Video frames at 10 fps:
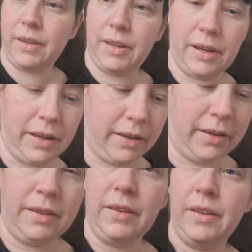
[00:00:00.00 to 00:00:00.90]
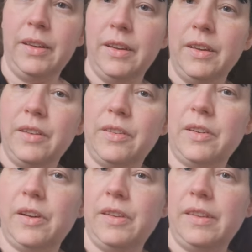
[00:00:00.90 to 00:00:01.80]
Okay,
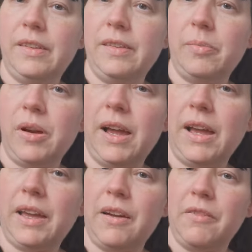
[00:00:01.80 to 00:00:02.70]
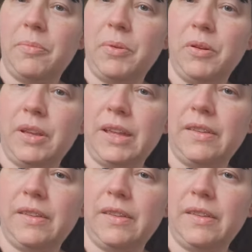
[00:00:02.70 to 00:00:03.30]
so this is my current book.